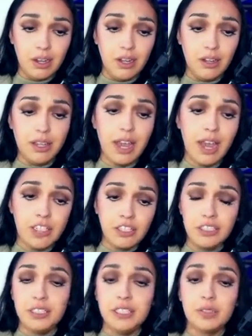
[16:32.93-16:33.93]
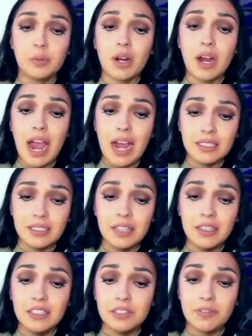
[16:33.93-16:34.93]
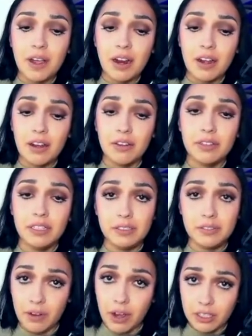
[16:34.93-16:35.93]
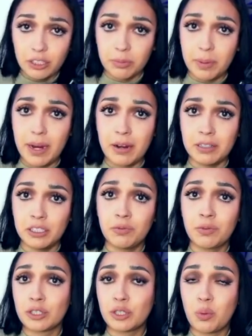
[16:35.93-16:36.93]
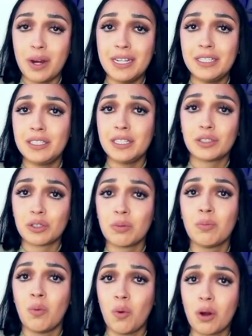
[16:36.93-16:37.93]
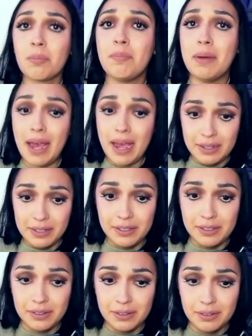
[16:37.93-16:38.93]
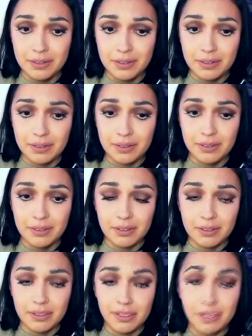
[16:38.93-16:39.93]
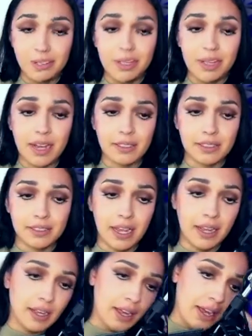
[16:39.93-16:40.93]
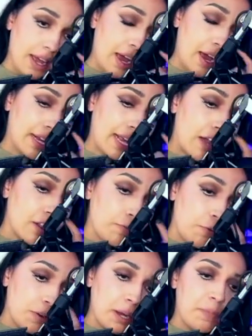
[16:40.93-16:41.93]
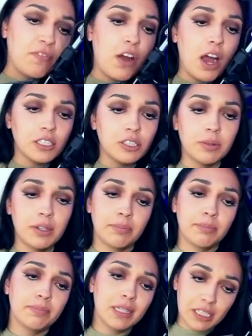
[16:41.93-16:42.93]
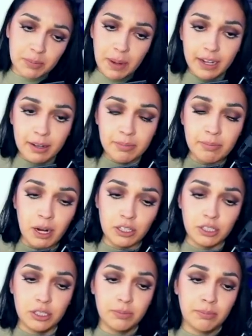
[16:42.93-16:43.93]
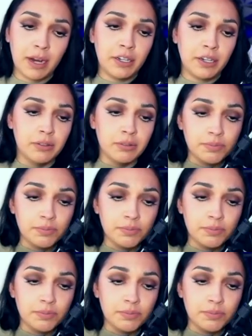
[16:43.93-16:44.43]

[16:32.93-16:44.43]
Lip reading: the agencies were asking these foster parents for 26 or more beds. This is what they had to say. A California foster, and this is back in March, mind you.